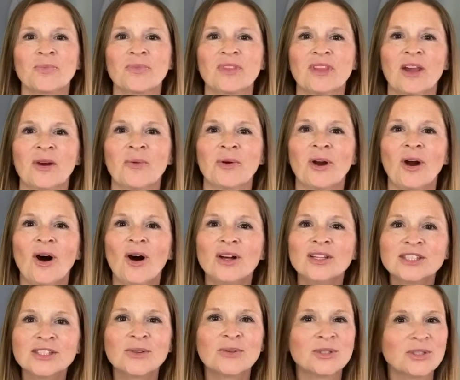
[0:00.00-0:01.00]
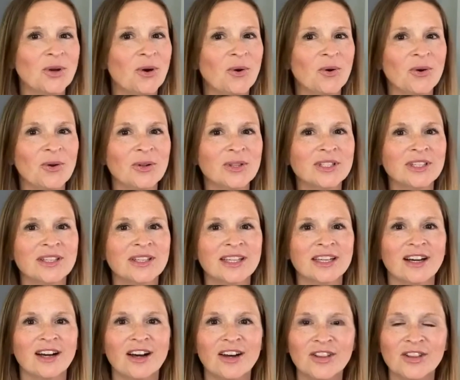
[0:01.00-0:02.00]
Now, we're also told
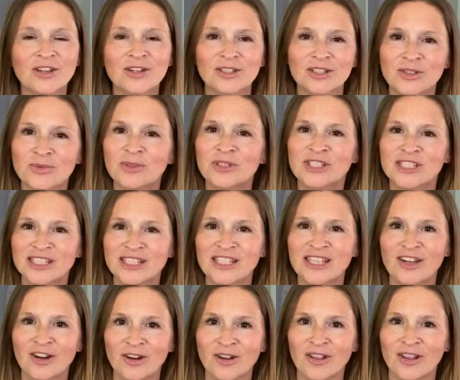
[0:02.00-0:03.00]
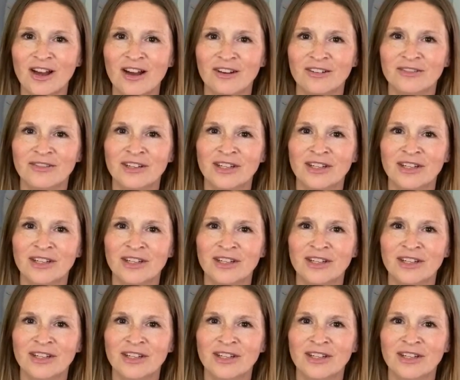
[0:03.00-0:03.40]
that others will see our love.